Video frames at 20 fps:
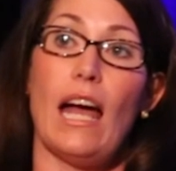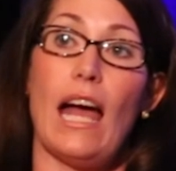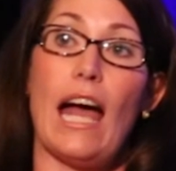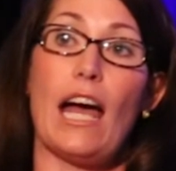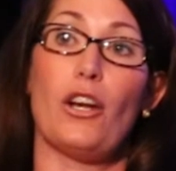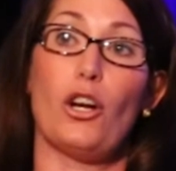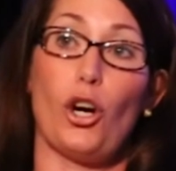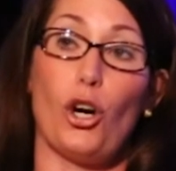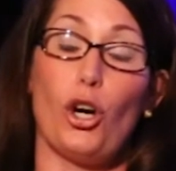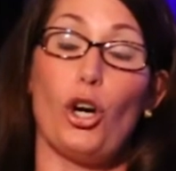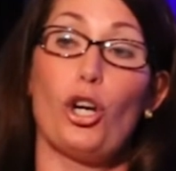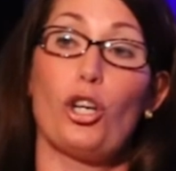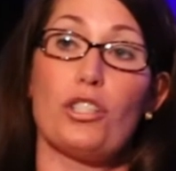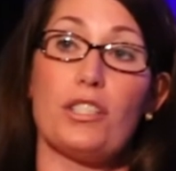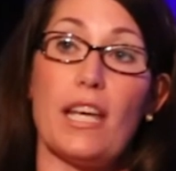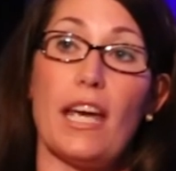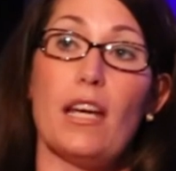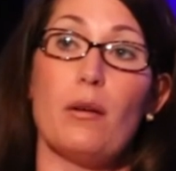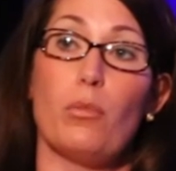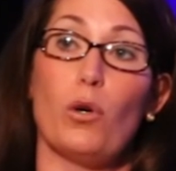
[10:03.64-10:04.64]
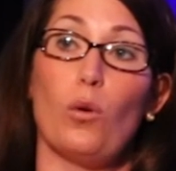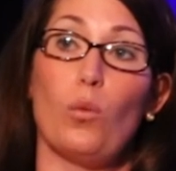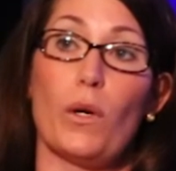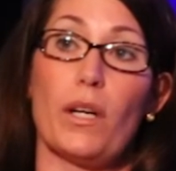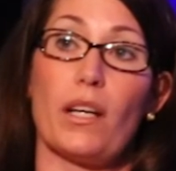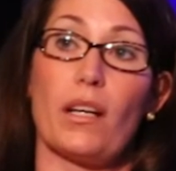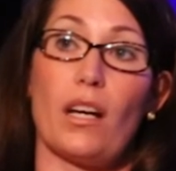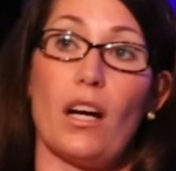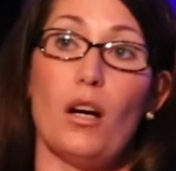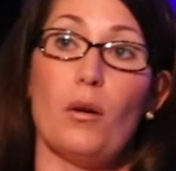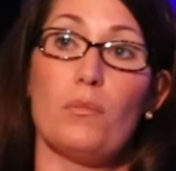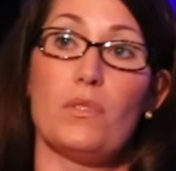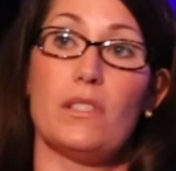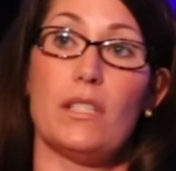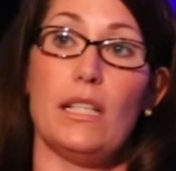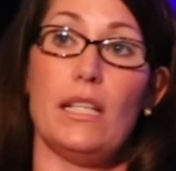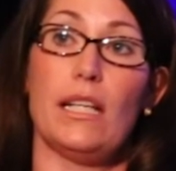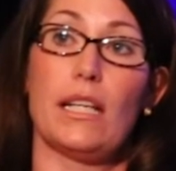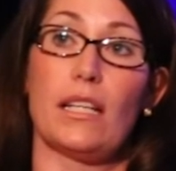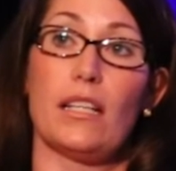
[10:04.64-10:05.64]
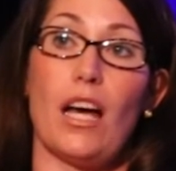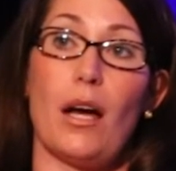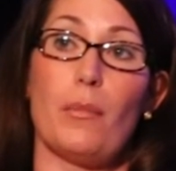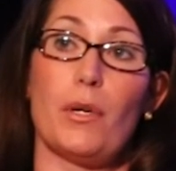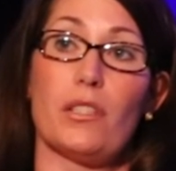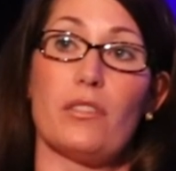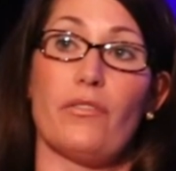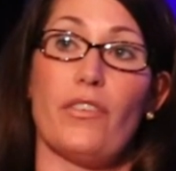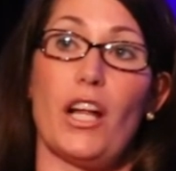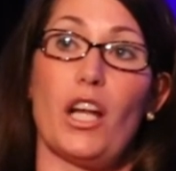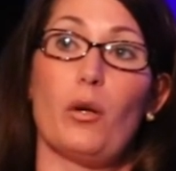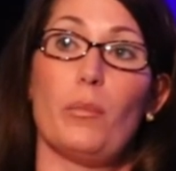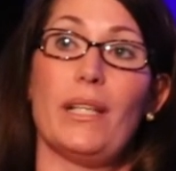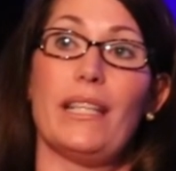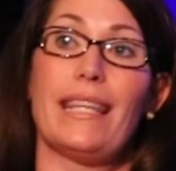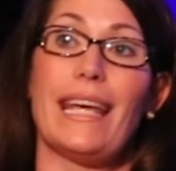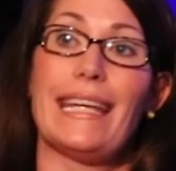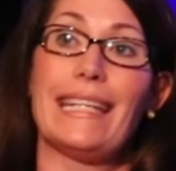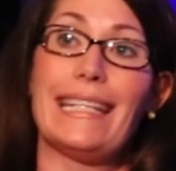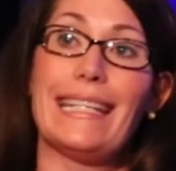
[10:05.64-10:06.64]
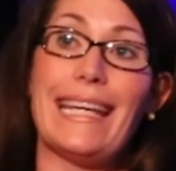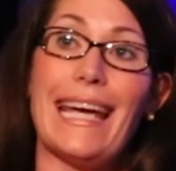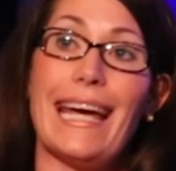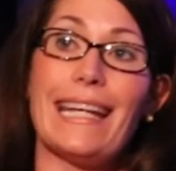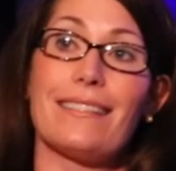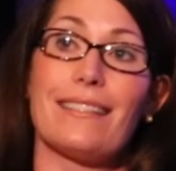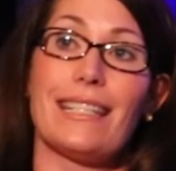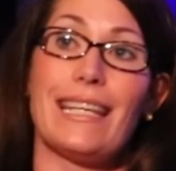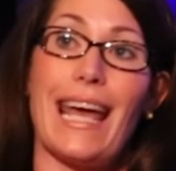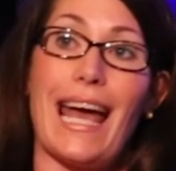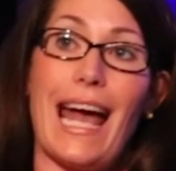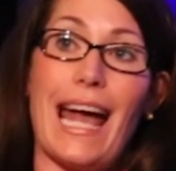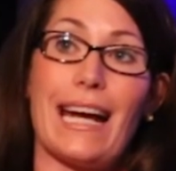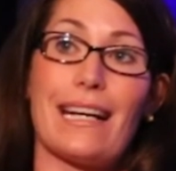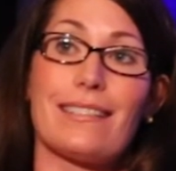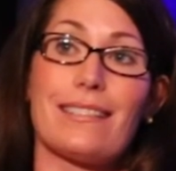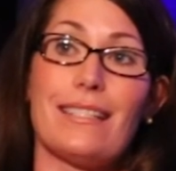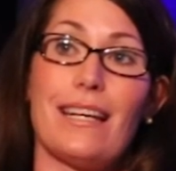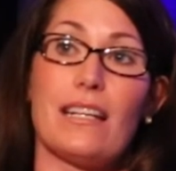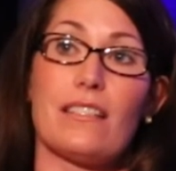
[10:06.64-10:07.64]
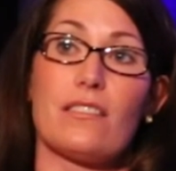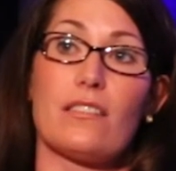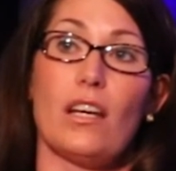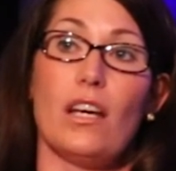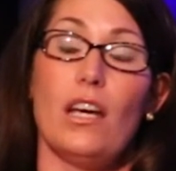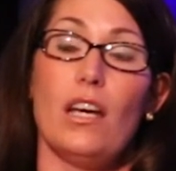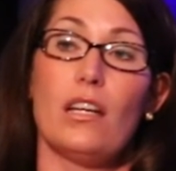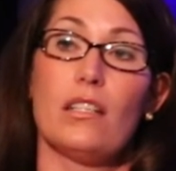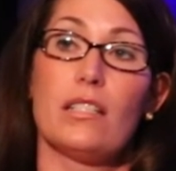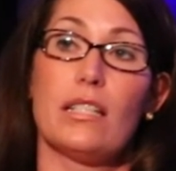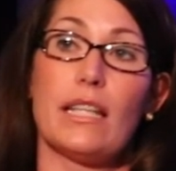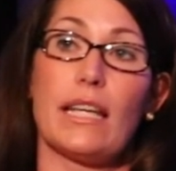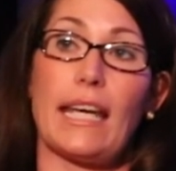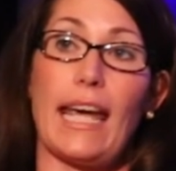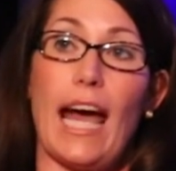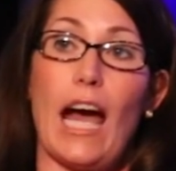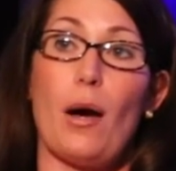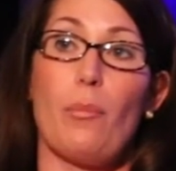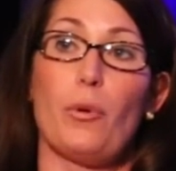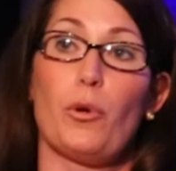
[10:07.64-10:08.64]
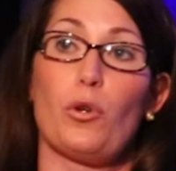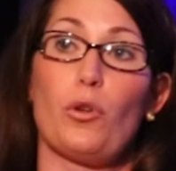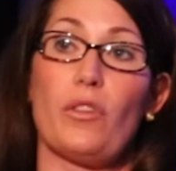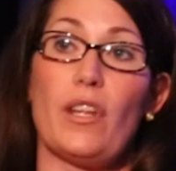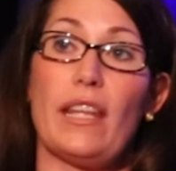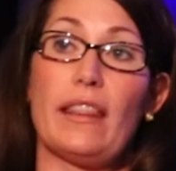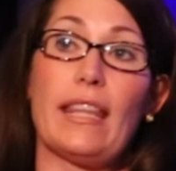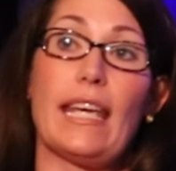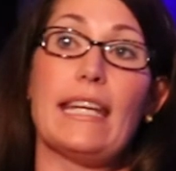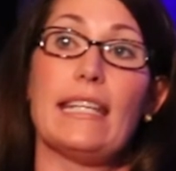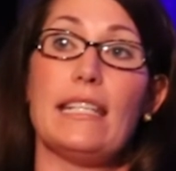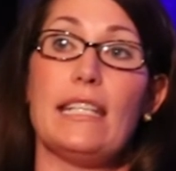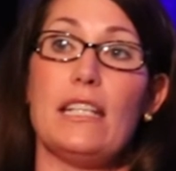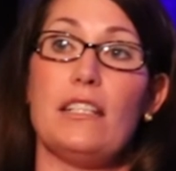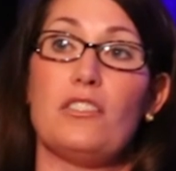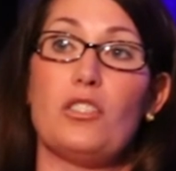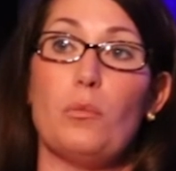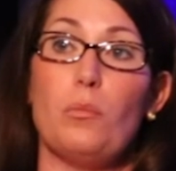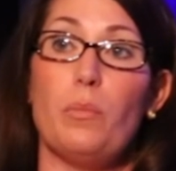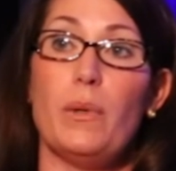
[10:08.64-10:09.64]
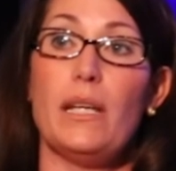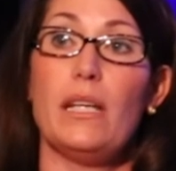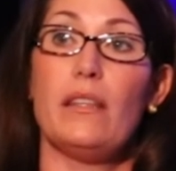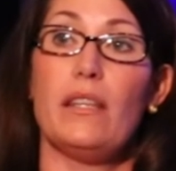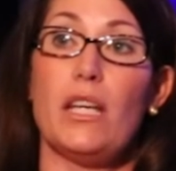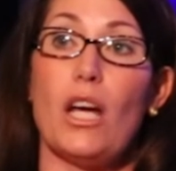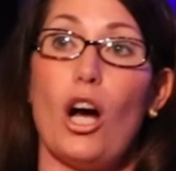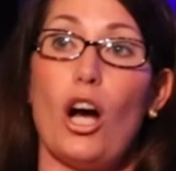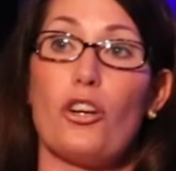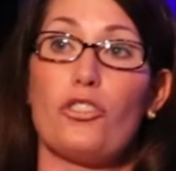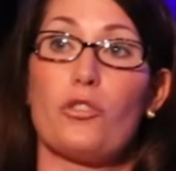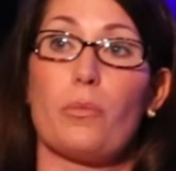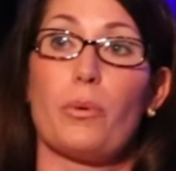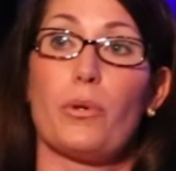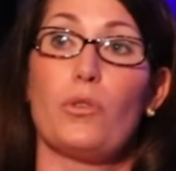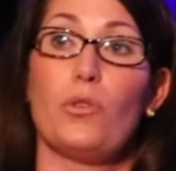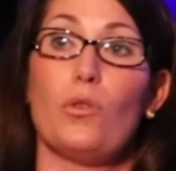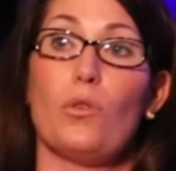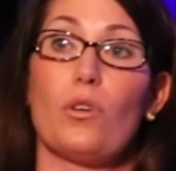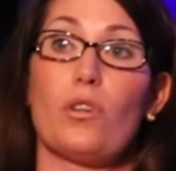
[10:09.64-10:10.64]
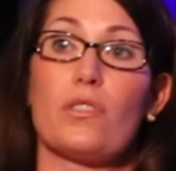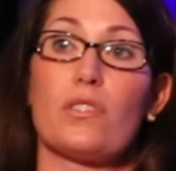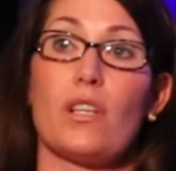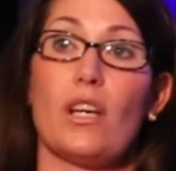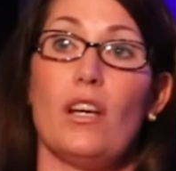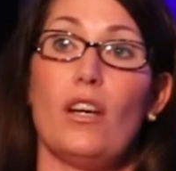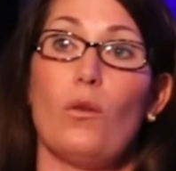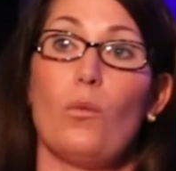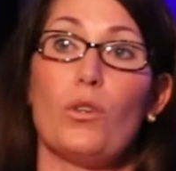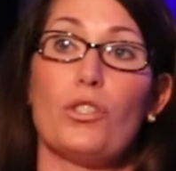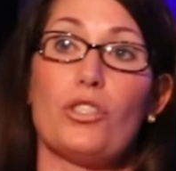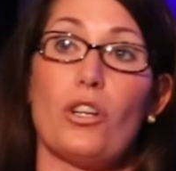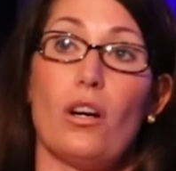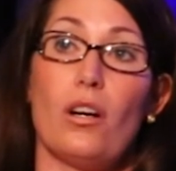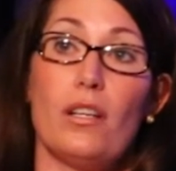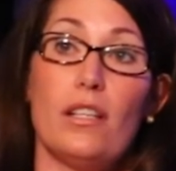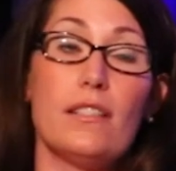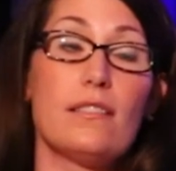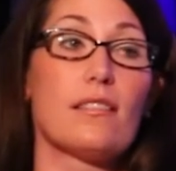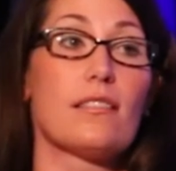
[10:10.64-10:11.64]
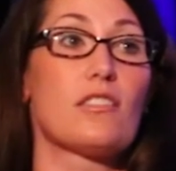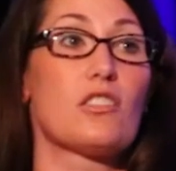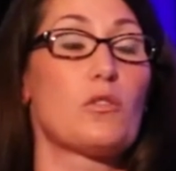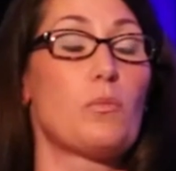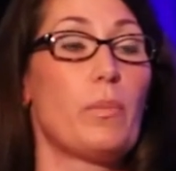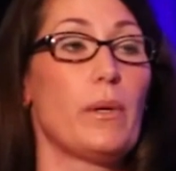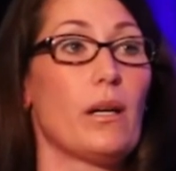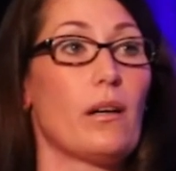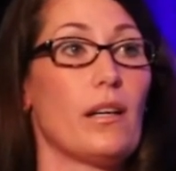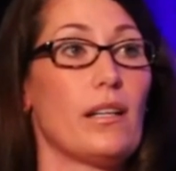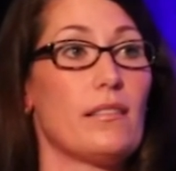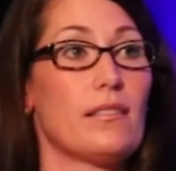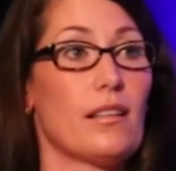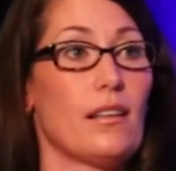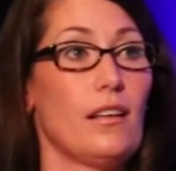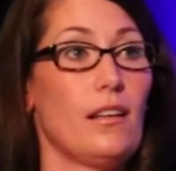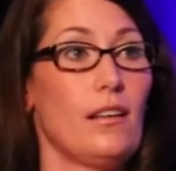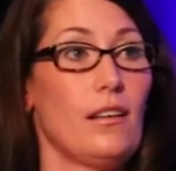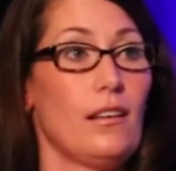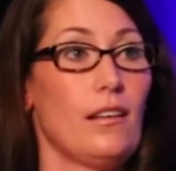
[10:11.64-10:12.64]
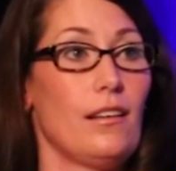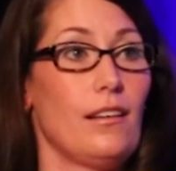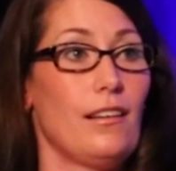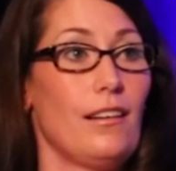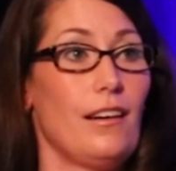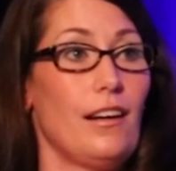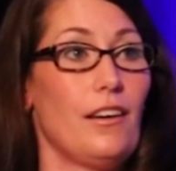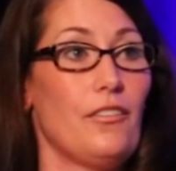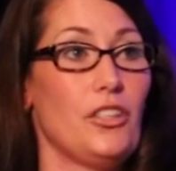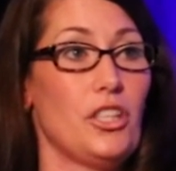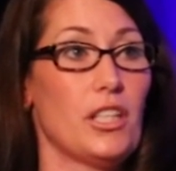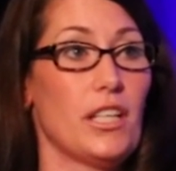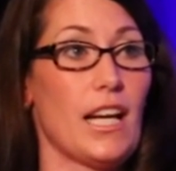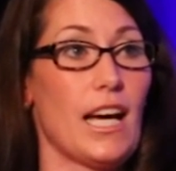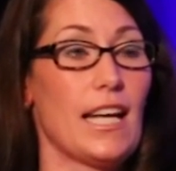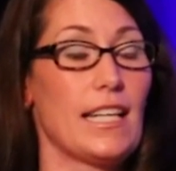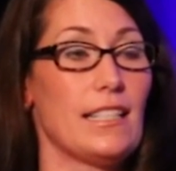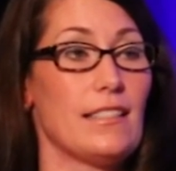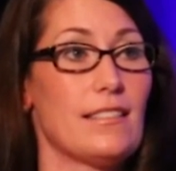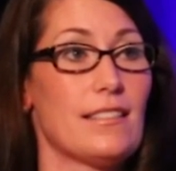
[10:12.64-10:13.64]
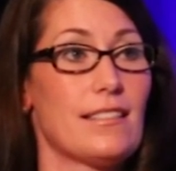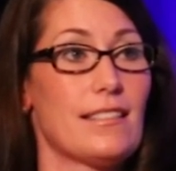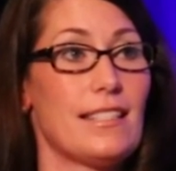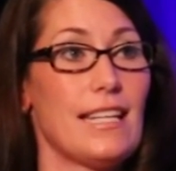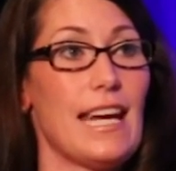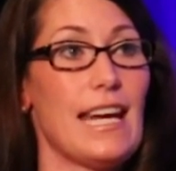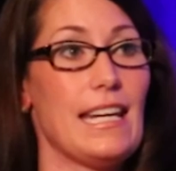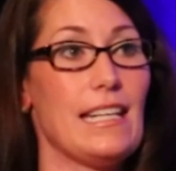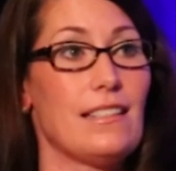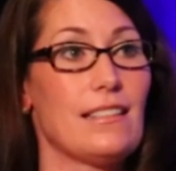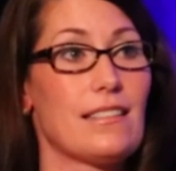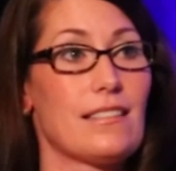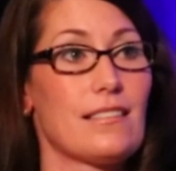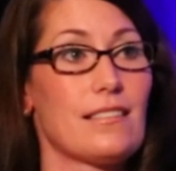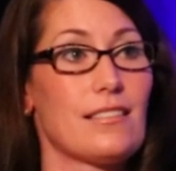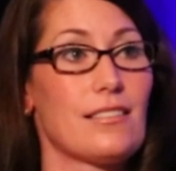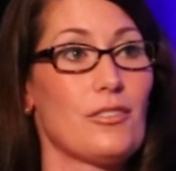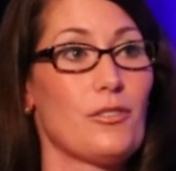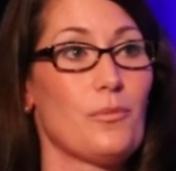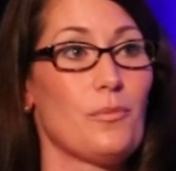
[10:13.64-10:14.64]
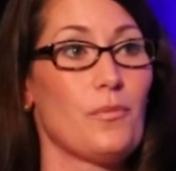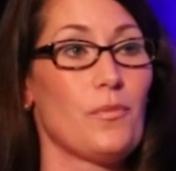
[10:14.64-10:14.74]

at her table when it comes to economic development. They get the access to the capital that they need to be the entrepreneurs, which is the spirit of the United States.